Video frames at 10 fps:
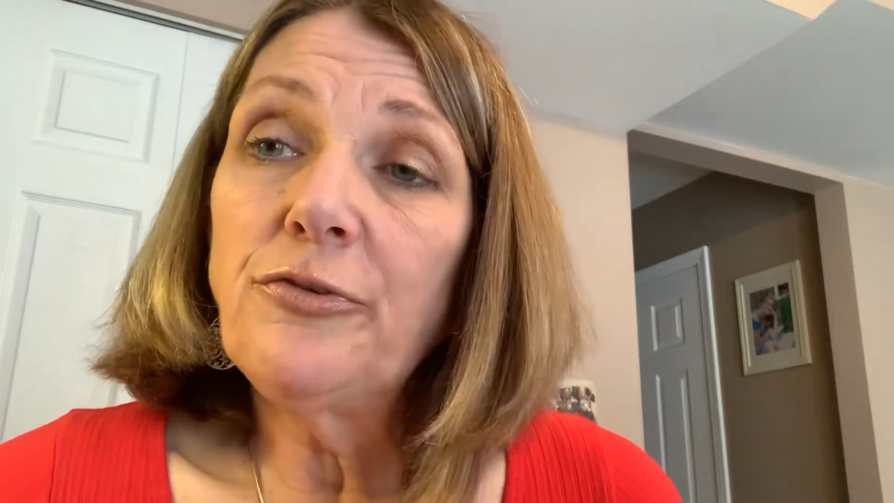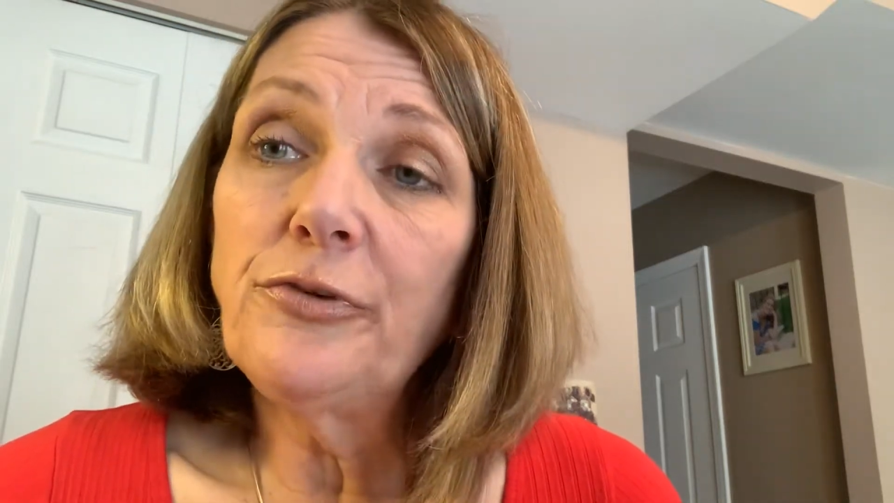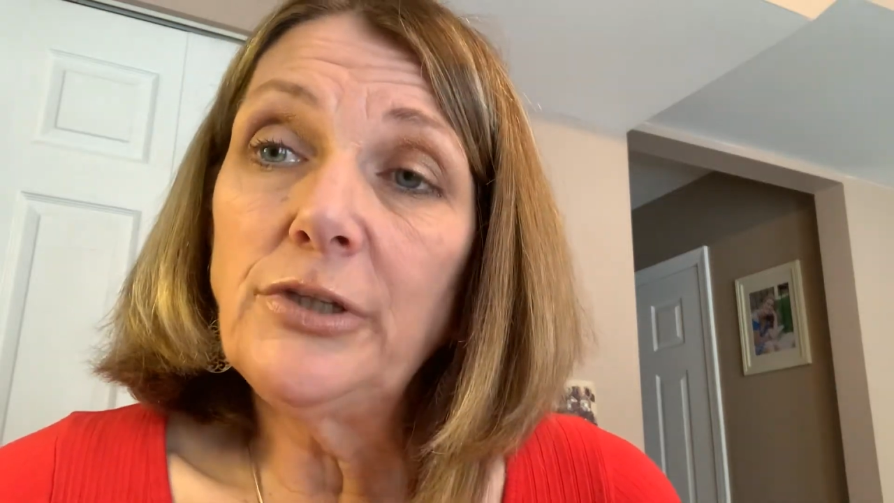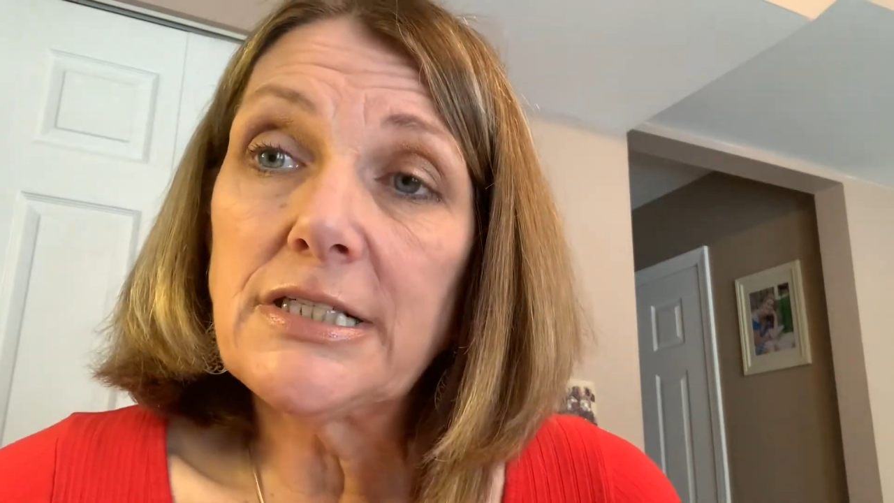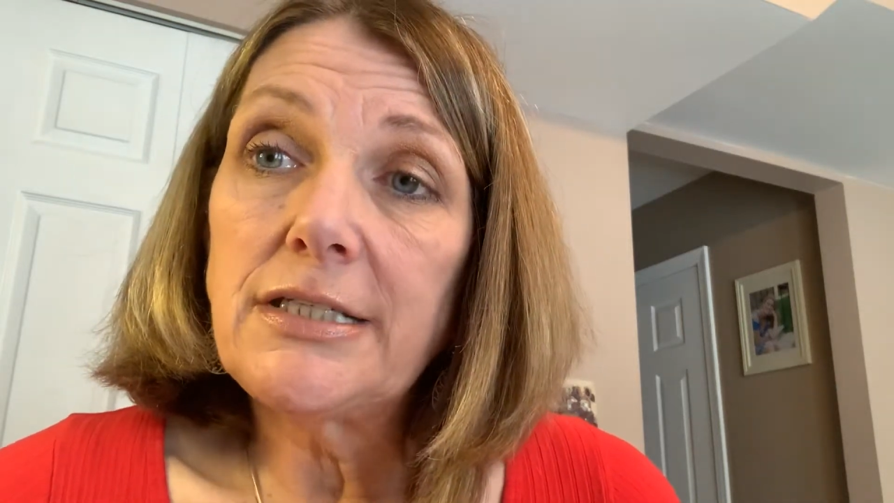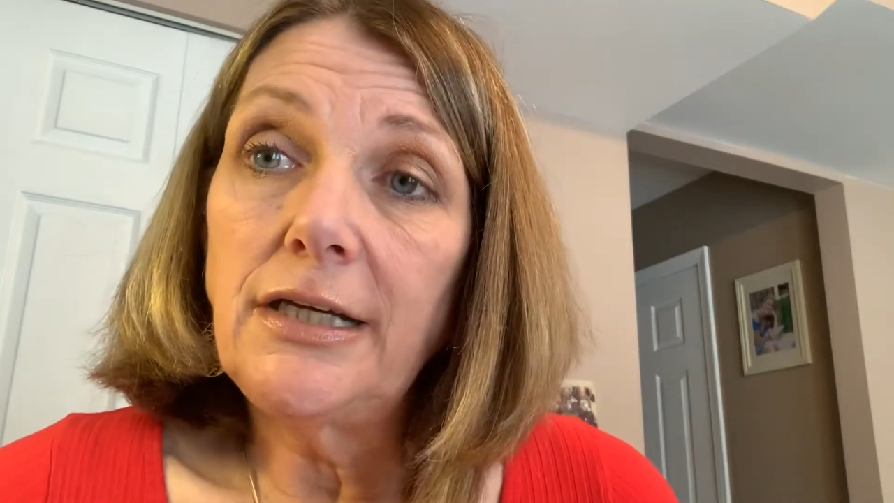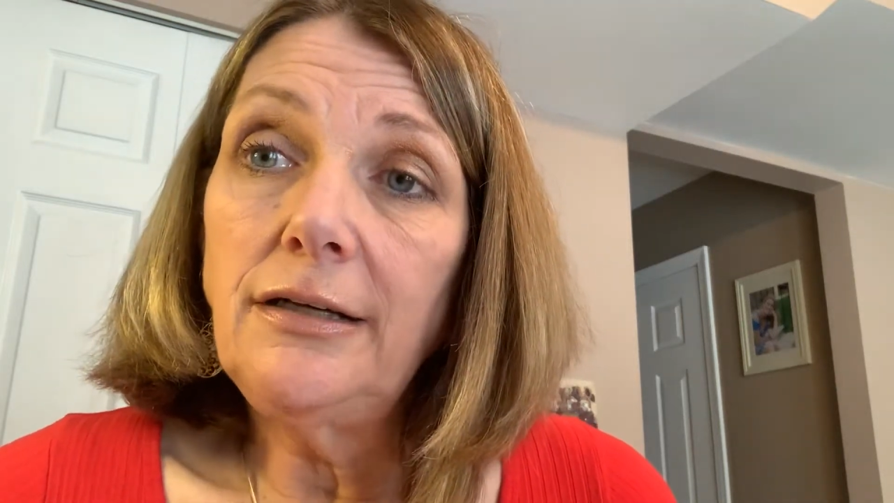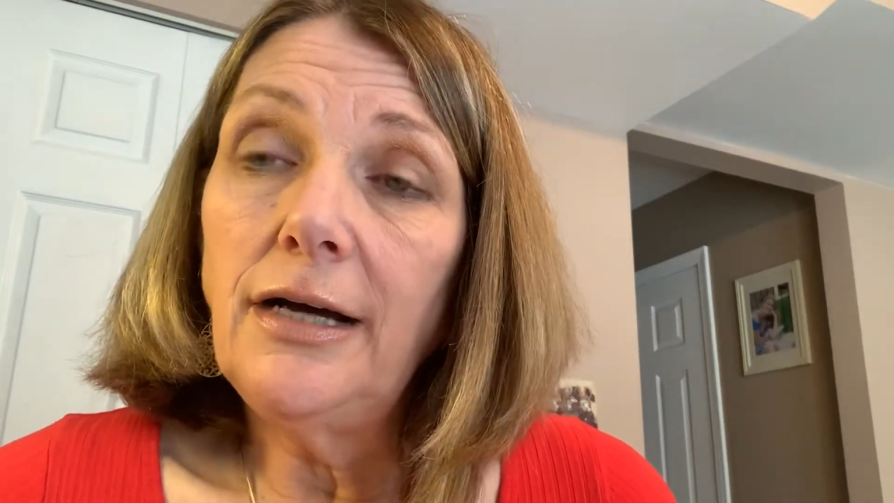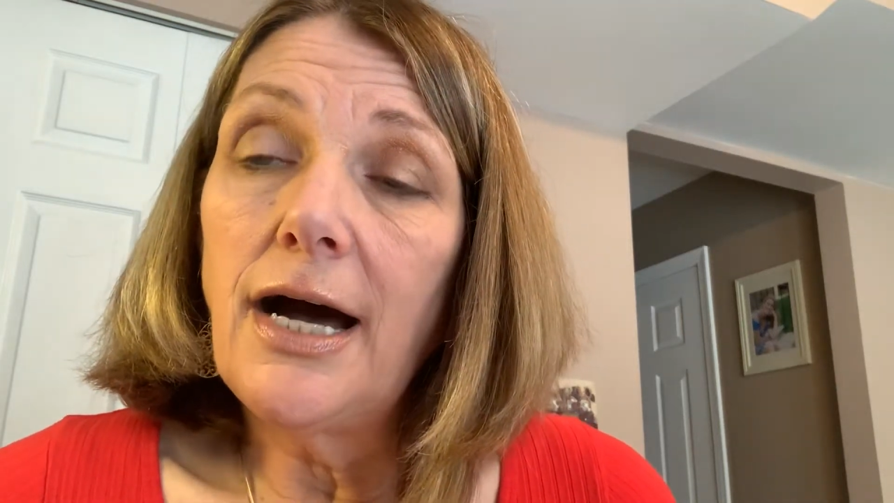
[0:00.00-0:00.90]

you for listening.